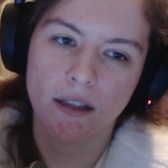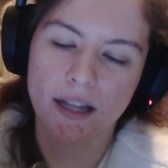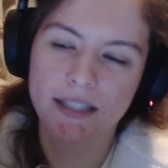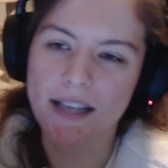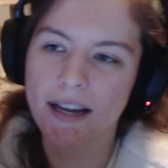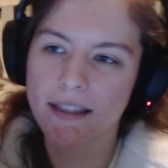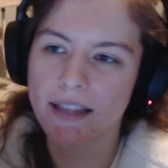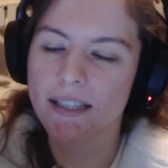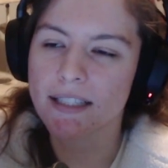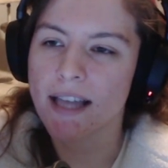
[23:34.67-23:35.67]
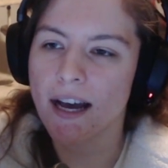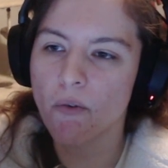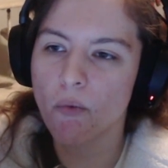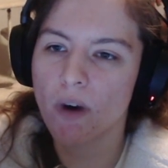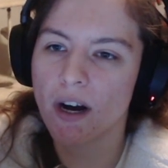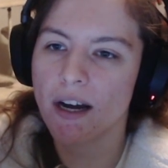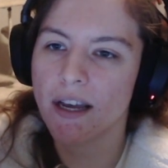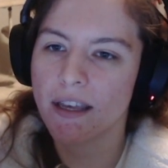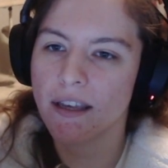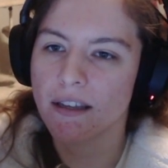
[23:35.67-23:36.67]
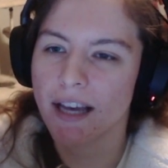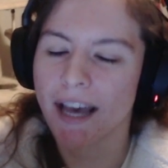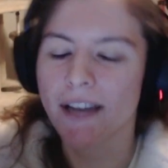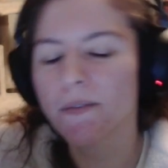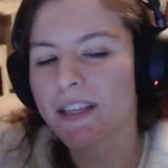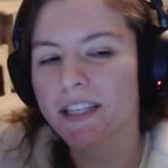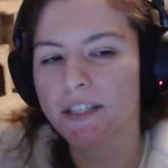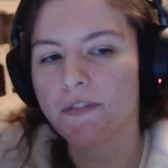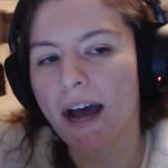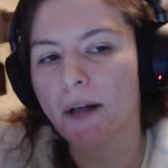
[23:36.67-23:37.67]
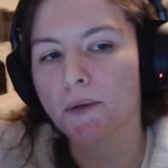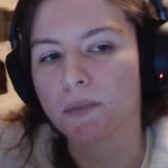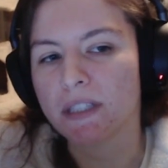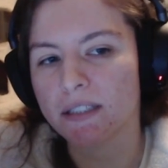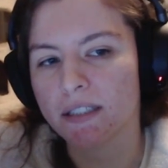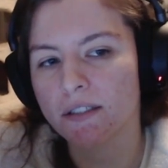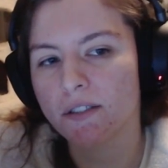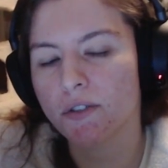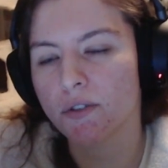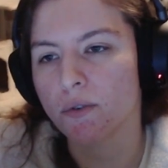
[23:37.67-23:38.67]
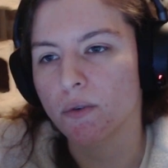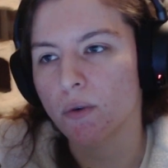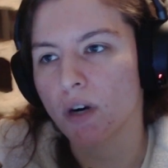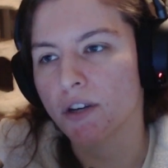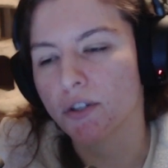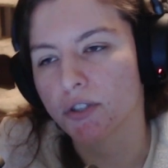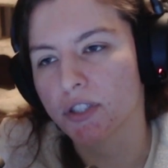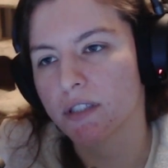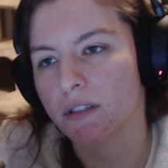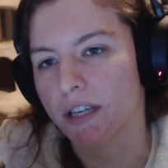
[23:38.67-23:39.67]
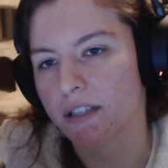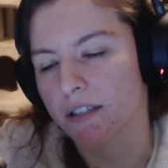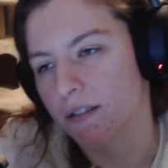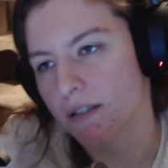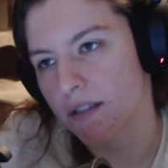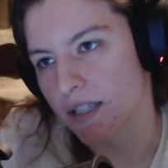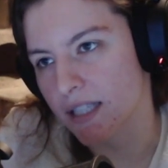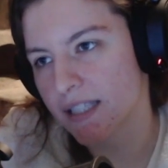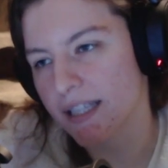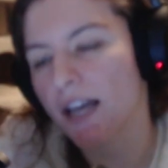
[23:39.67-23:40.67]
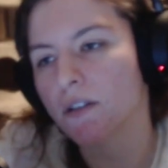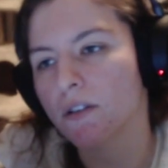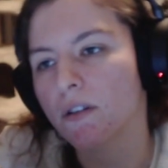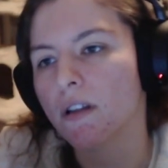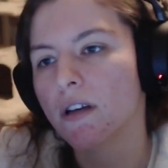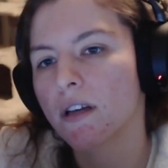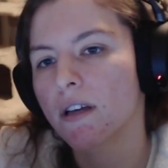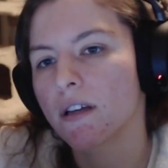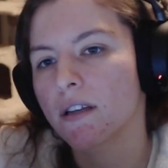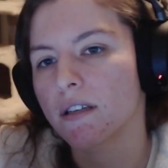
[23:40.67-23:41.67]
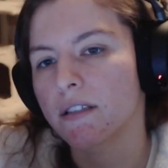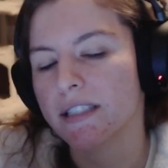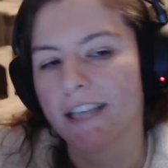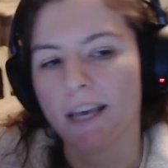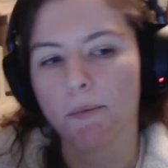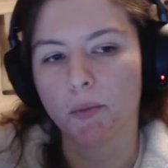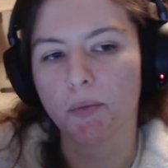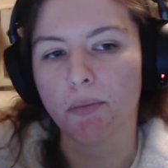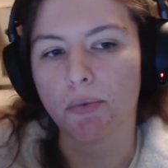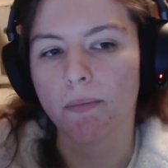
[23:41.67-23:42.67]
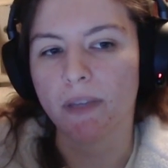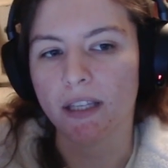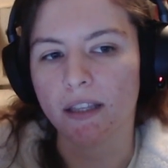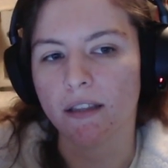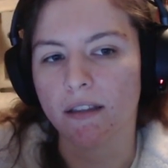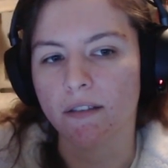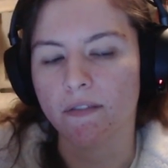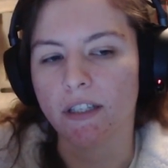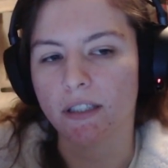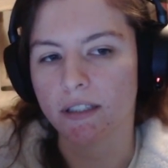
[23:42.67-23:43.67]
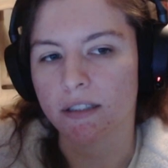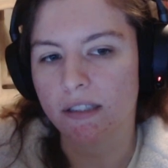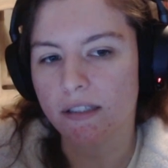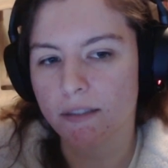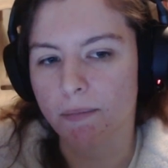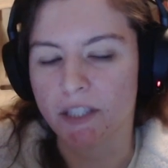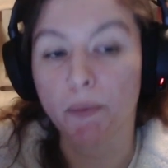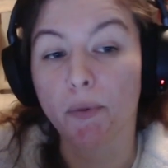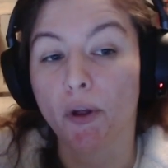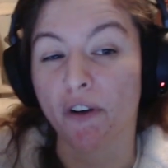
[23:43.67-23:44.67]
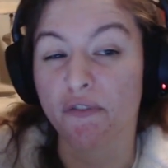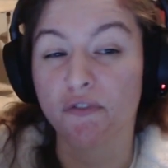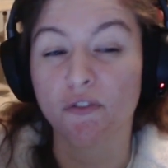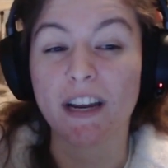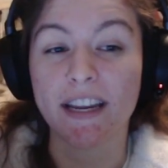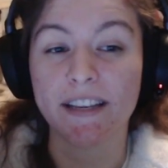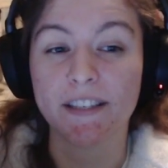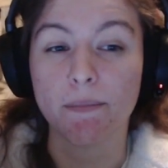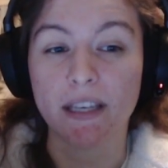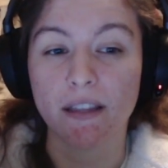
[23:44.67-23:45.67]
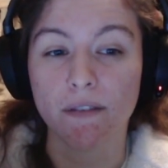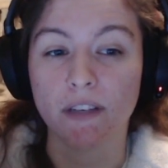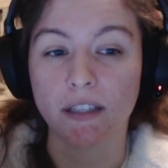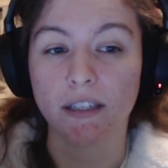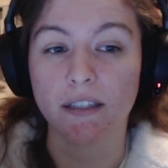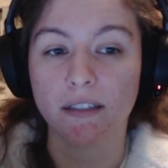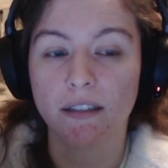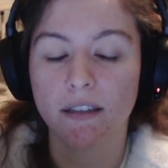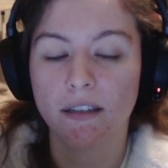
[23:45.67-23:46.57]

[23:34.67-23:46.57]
That's not why. I don't think that's a valid reason to to sell disabled people being the villains, because people are afraid to be the villain.